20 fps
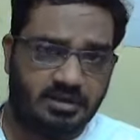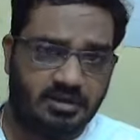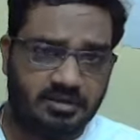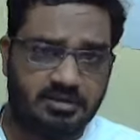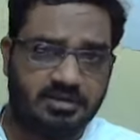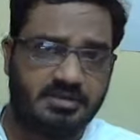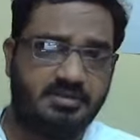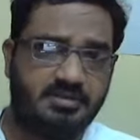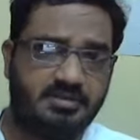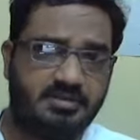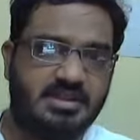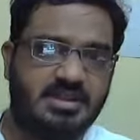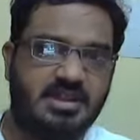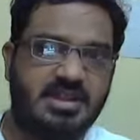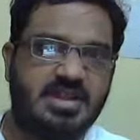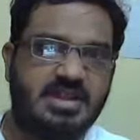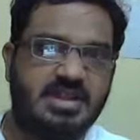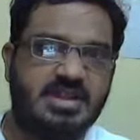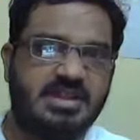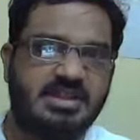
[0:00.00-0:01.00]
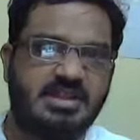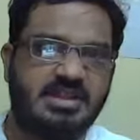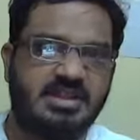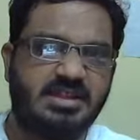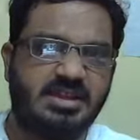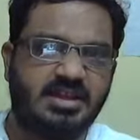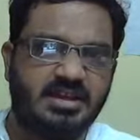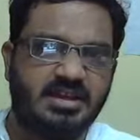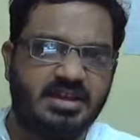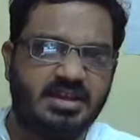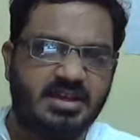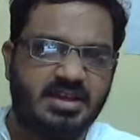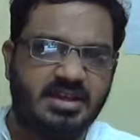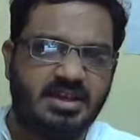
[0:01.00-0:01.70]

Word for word: Or otherwise he is uh,